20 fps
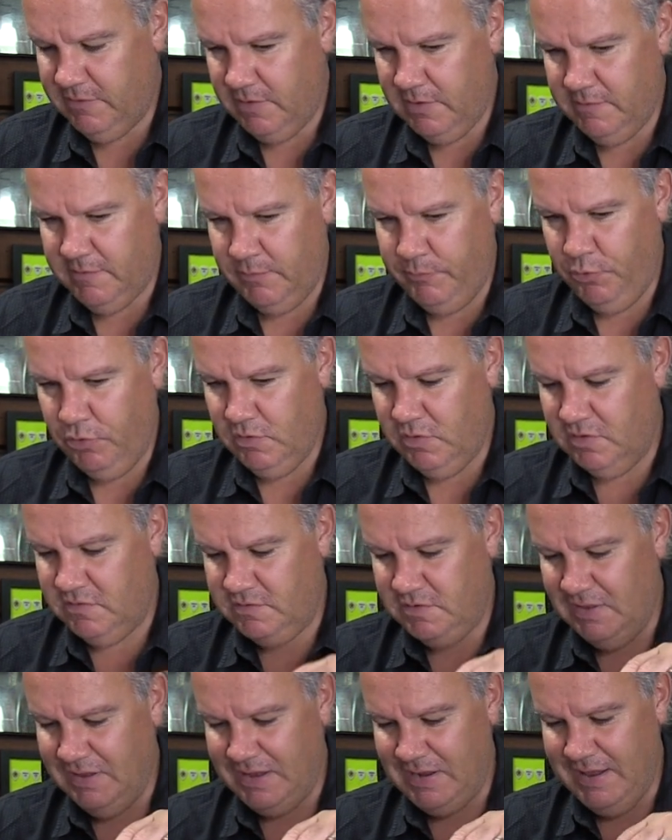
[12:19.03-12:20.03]
if I put
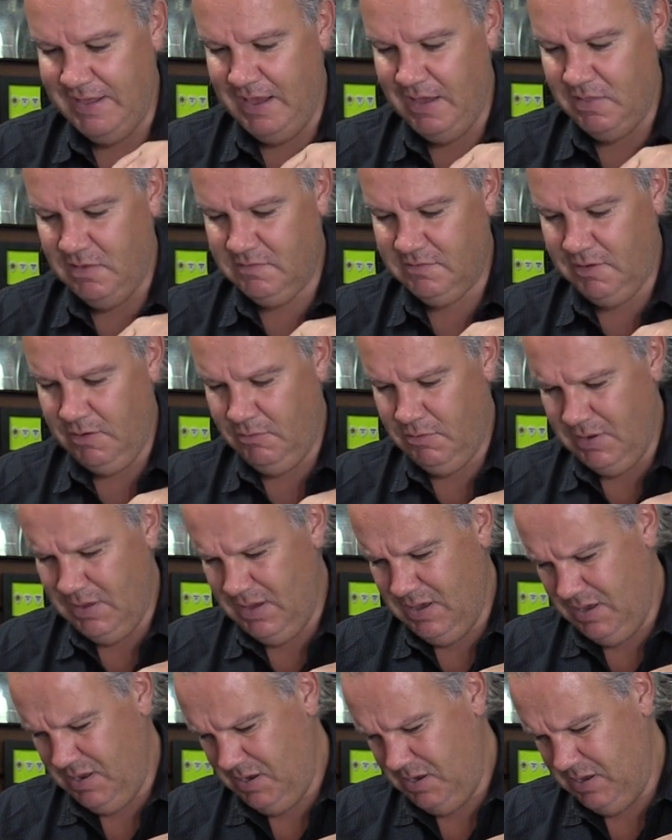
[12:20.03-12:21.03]
this in, can I get this out
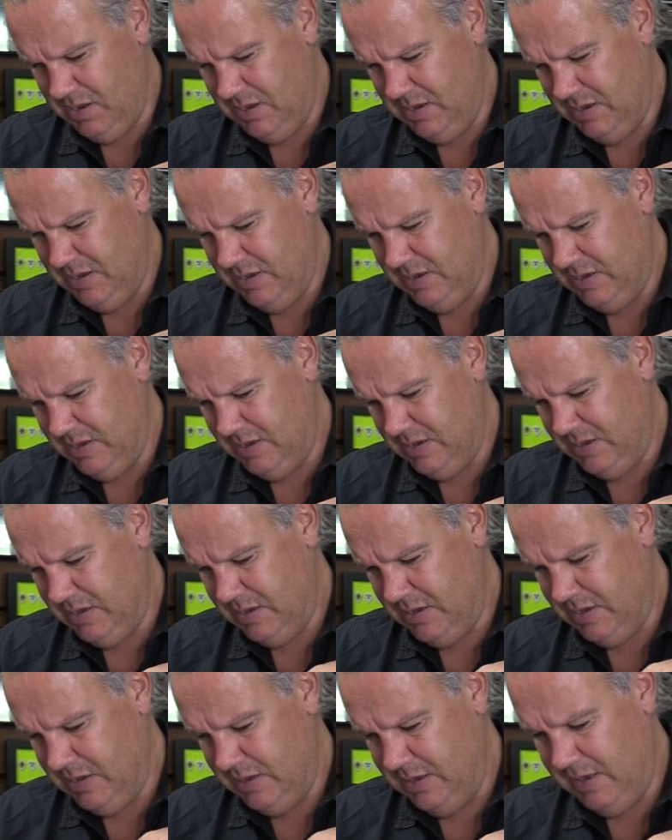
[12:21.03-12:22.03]
again?
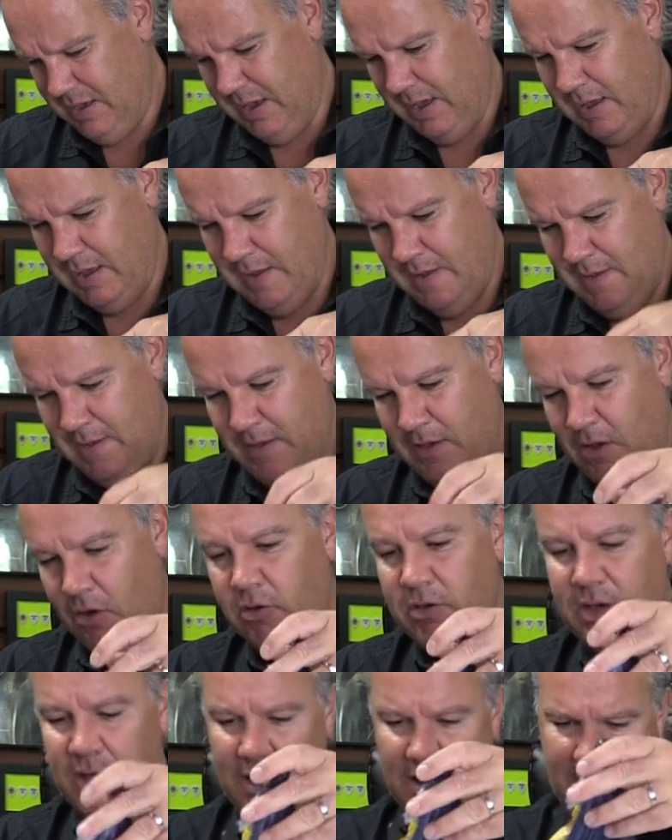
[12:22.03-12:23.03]
Yeah,
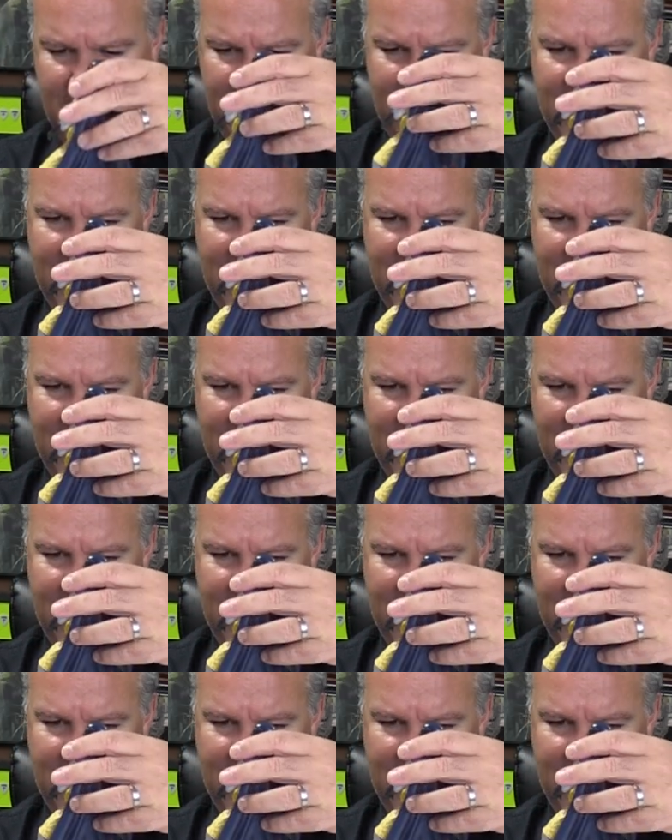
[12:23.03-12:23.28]
okay.